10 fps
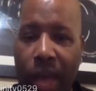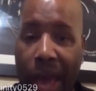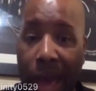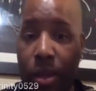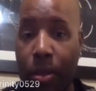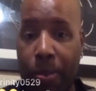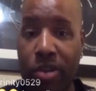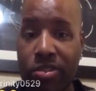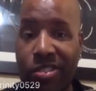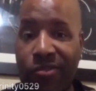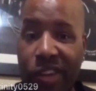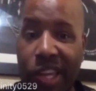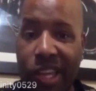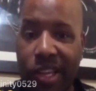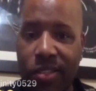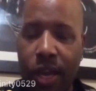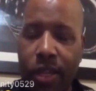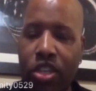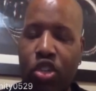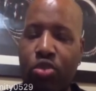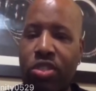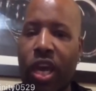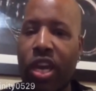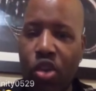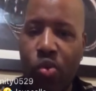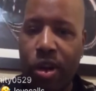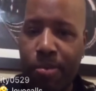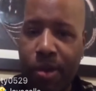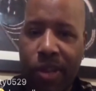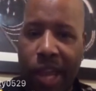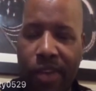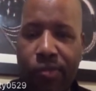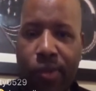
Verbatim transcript: the person's feelings that you say you want to build a life with.